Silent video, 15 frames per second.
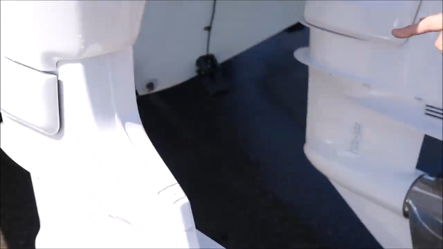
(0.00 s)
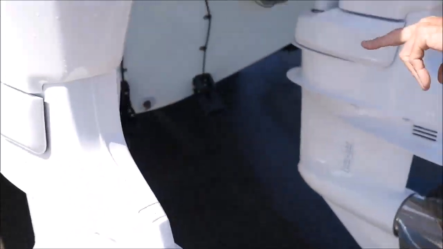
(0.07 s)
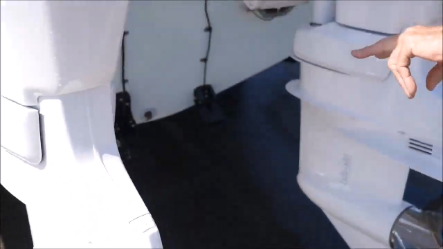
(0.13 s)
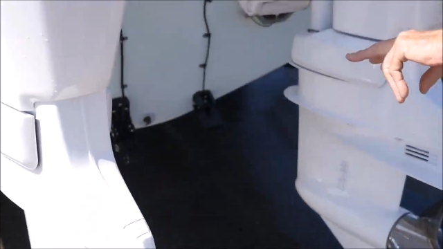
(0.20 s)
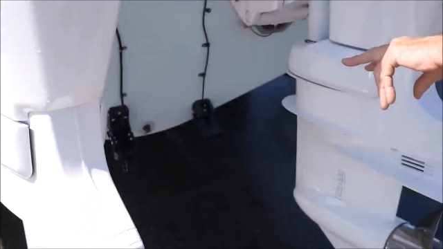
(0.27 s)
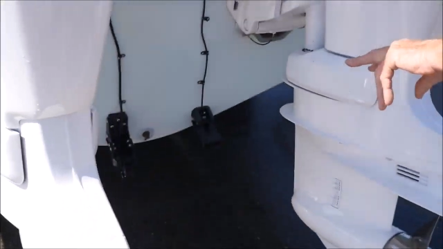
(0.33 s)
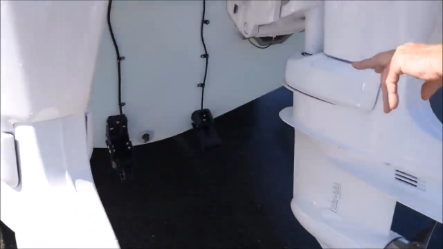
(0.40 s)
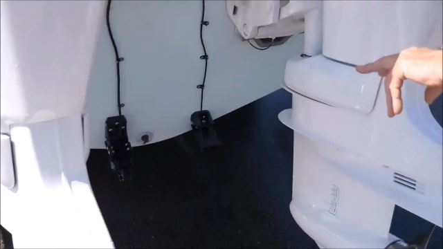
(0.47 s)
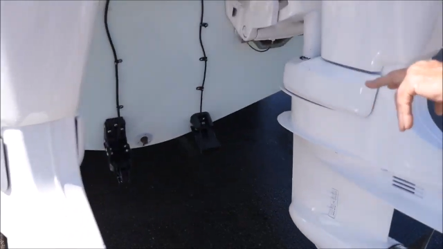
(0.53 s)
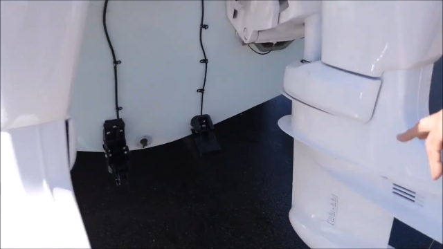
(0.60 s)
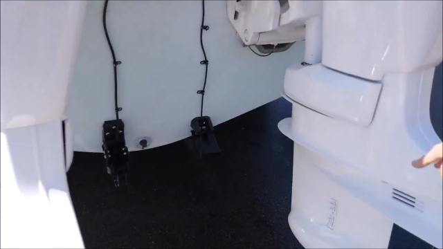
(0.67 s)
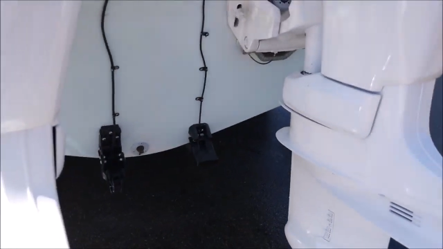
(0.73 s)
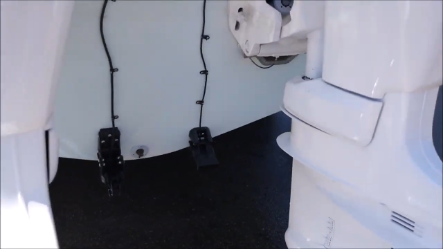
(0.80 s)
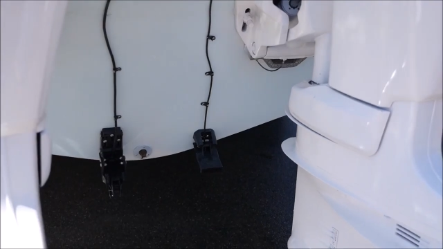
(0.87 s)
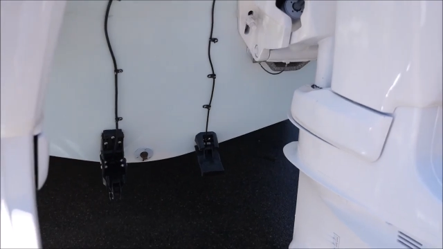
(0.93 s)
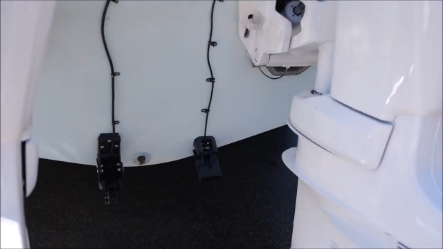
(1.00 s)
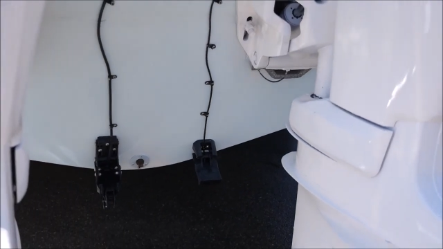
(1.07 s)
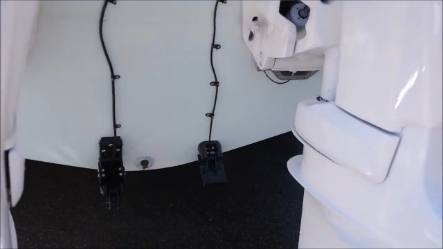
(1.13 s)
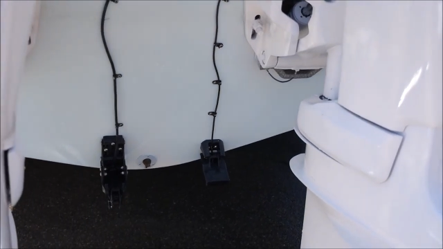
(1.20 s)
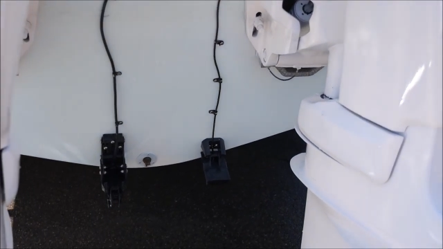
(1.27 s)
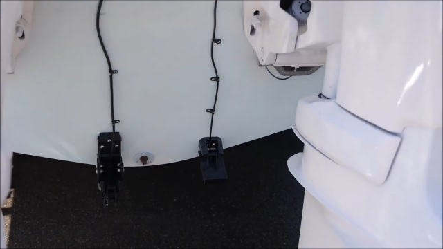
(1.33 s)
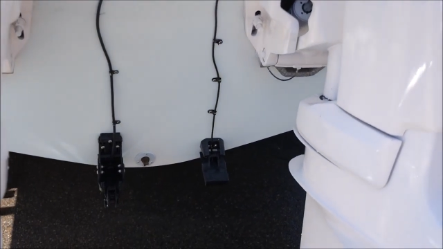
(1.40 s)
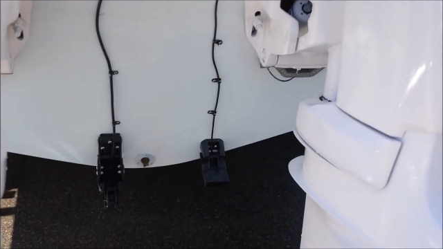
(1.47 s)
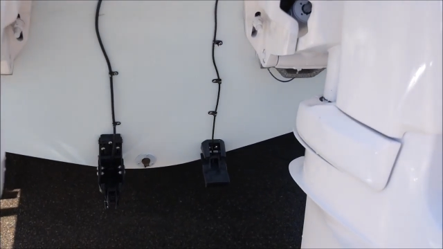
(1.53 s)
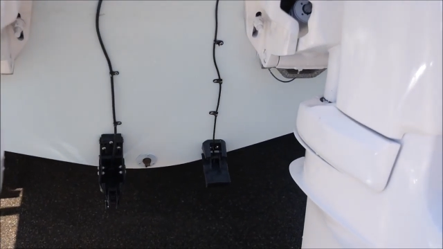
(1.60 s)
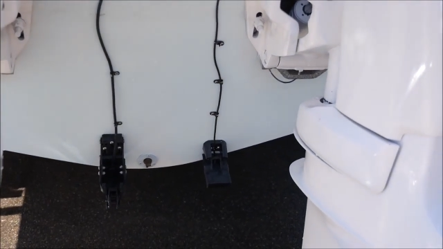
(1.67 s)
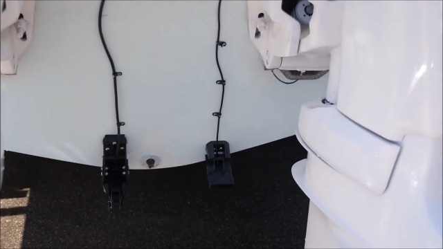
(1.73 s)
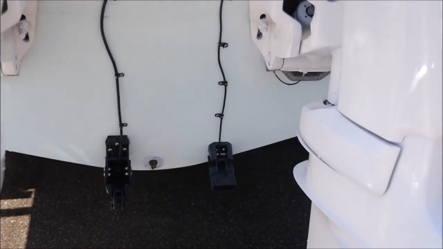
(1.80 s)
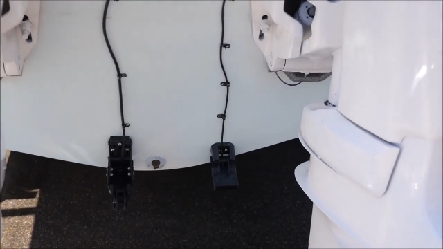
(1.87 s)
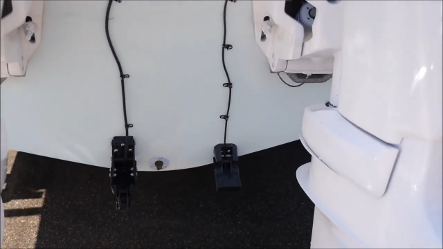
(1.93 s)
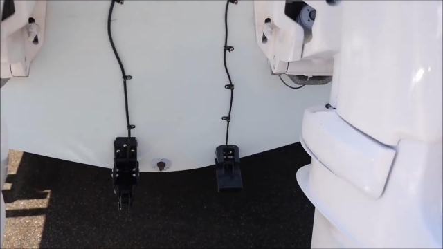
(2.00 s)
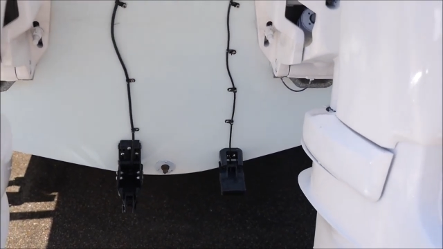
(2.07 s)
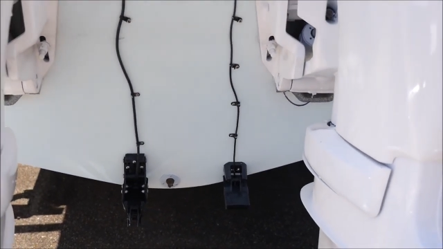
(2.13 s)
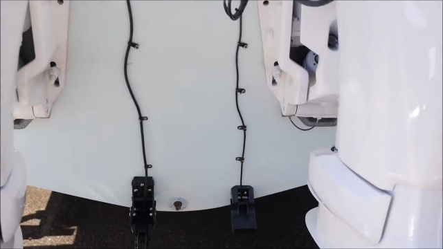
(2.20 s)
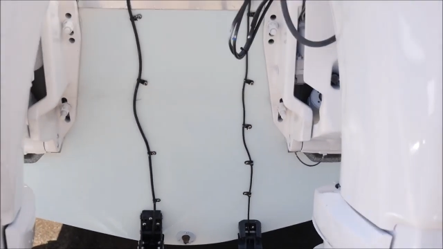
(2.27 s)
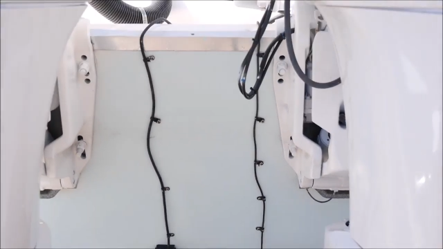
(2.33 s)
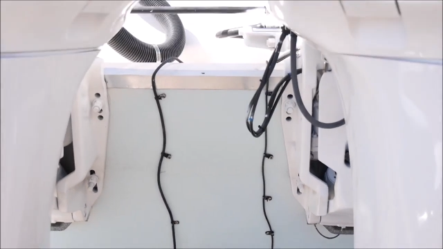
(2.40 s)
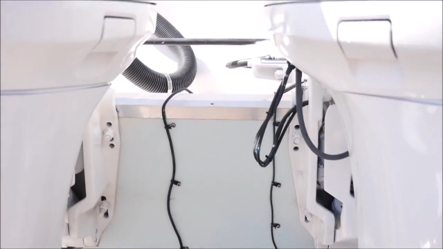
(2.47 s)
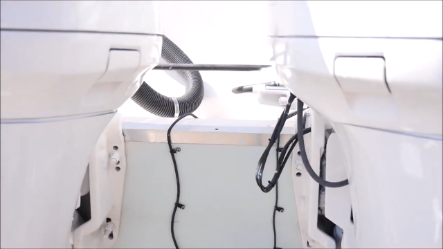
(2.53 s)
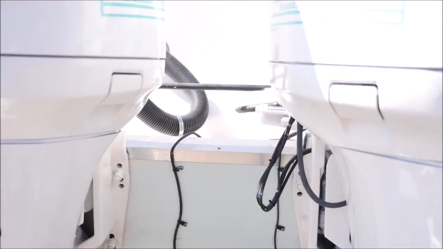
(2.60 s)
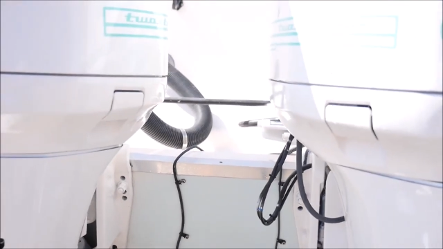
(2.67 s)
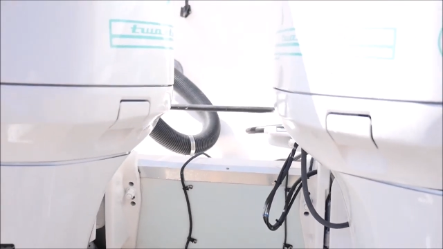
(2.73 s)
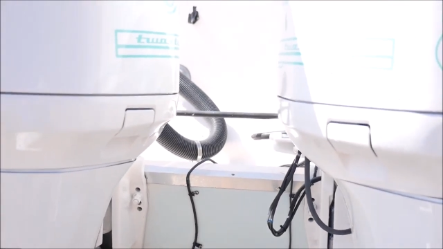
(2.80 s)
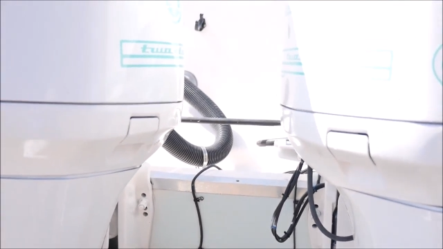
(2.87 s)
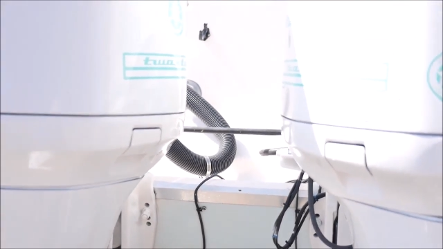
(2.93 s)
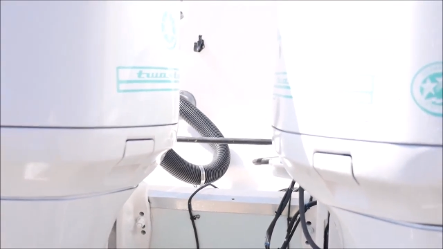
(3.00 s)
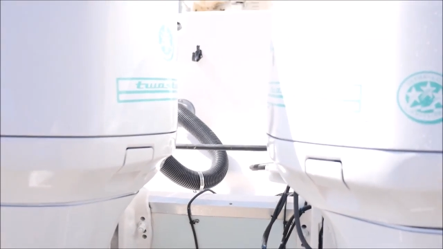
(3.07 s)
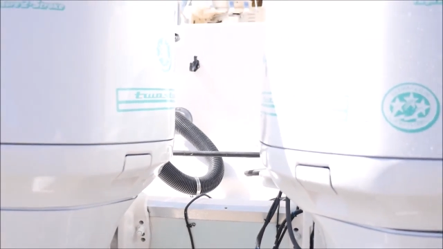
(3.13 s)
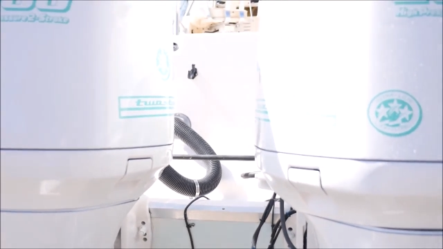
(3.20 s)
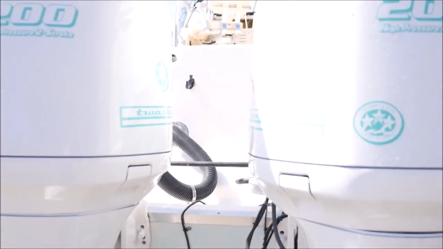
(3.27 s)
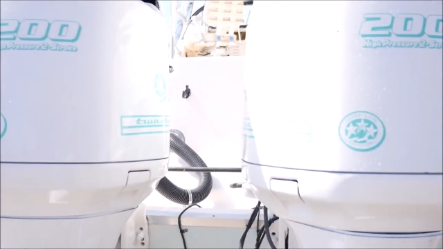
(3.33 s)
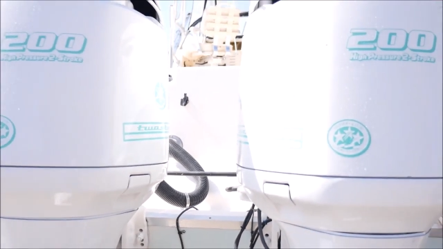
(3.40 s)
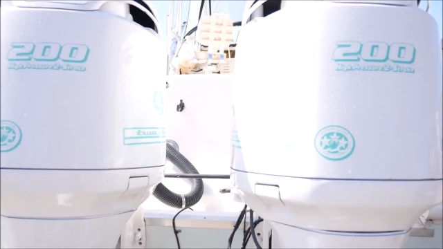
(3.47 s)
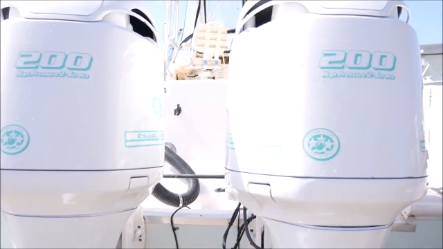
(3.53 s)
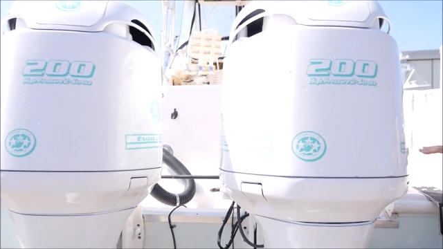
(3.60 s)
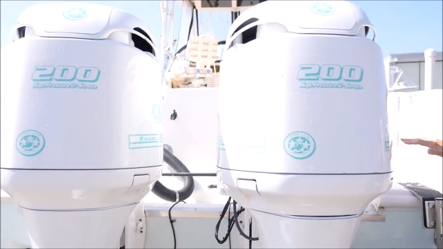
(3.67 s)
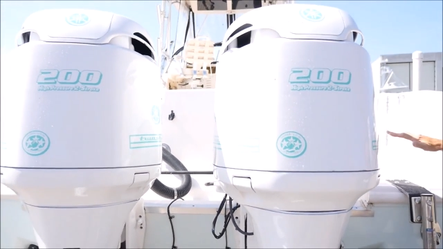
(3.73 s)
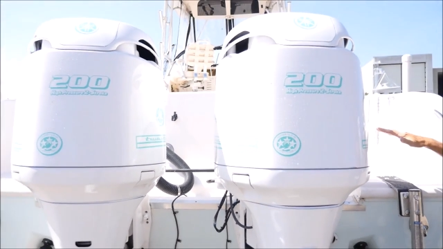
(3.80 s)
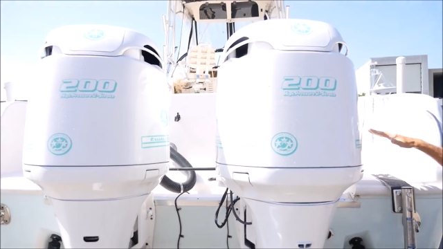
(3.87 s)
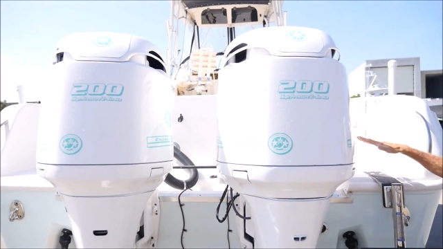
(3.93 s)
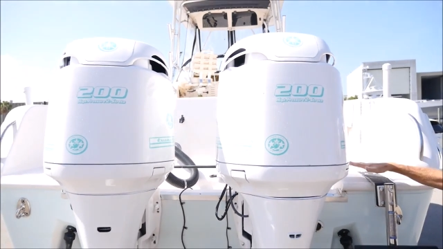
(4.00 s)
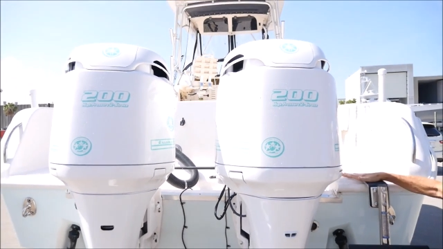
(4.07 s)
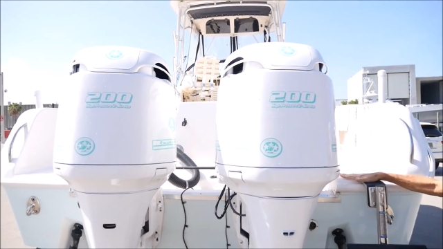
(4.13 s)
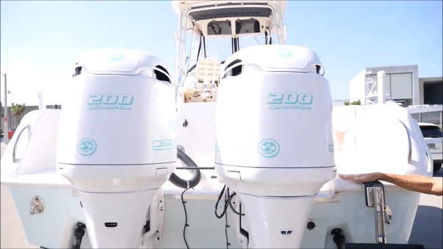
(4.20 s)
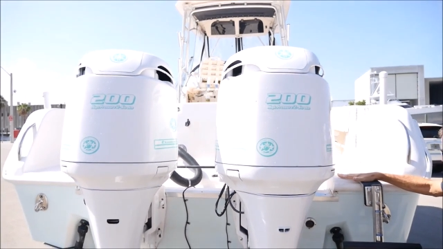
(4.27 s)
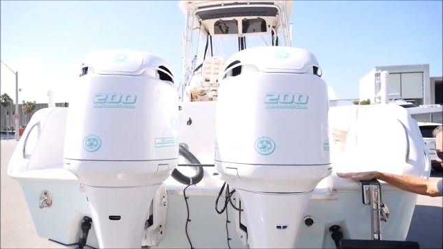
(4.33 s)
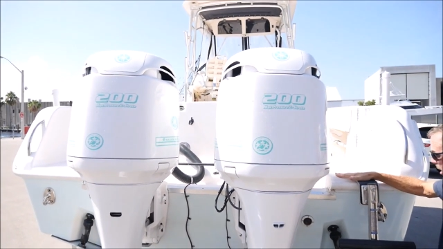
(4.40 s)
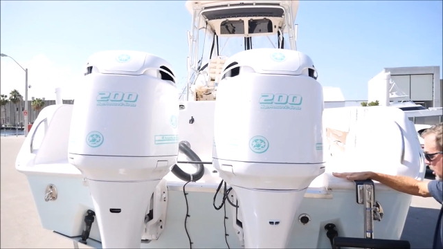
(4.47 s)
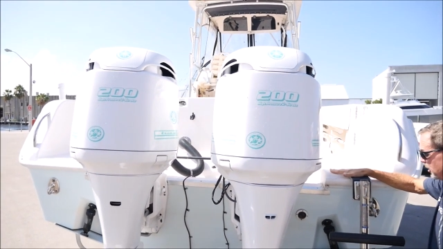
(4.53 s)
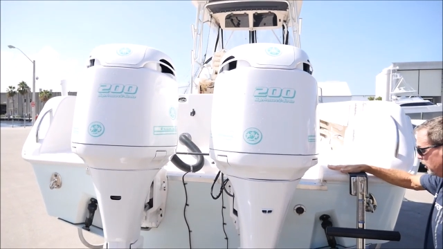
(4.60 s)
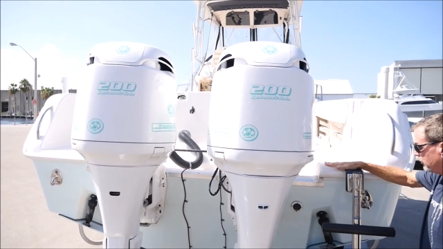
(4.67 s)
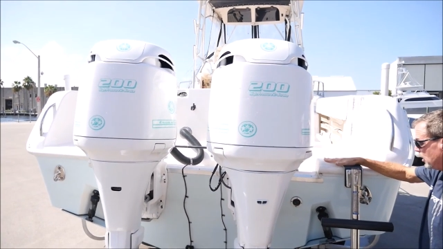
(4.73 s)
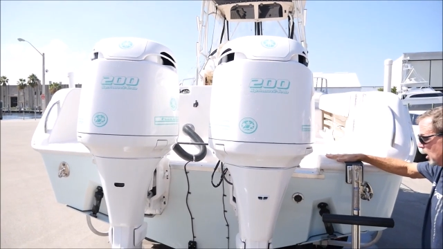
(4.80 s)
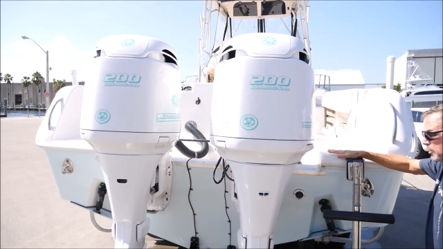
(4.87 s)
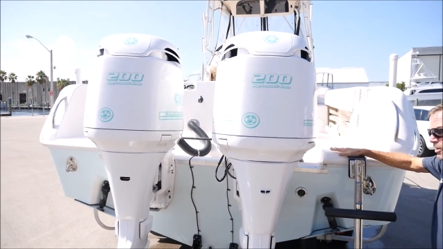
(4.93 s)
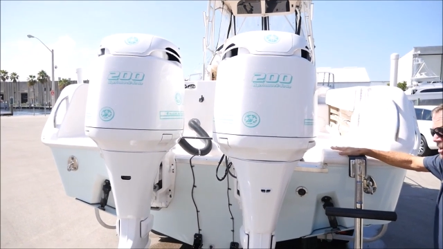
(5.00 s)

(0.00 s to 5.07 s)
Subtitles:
Nobody's mouth can be seen.